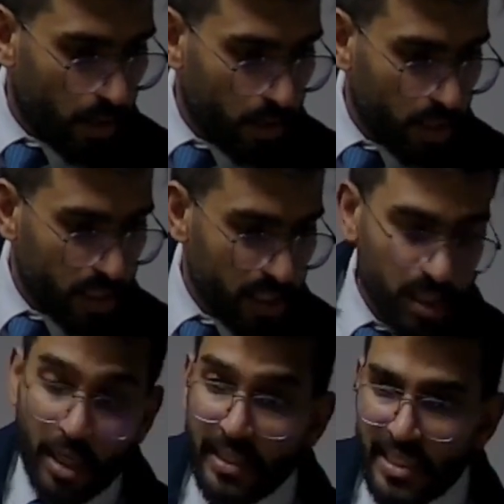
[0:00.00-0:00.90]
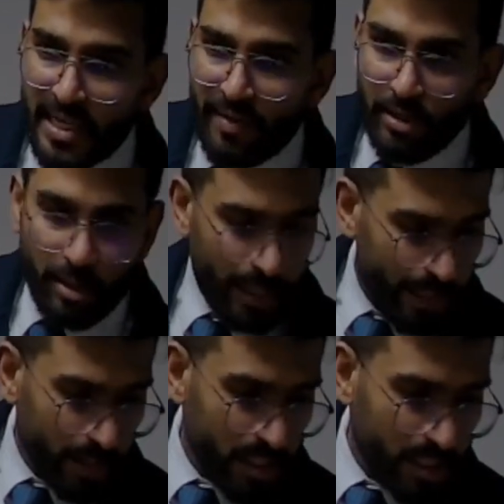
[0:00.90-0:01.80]
This is 37
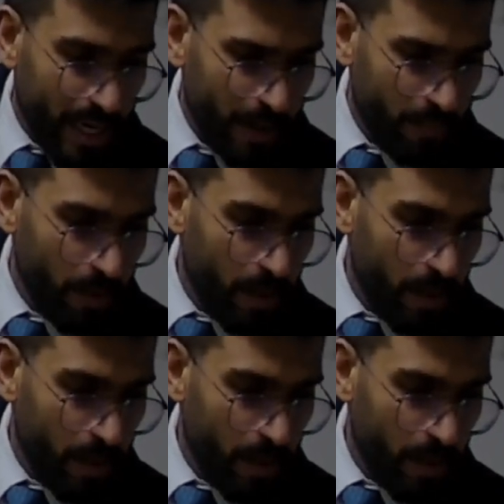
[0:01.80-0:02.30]
trillion this time.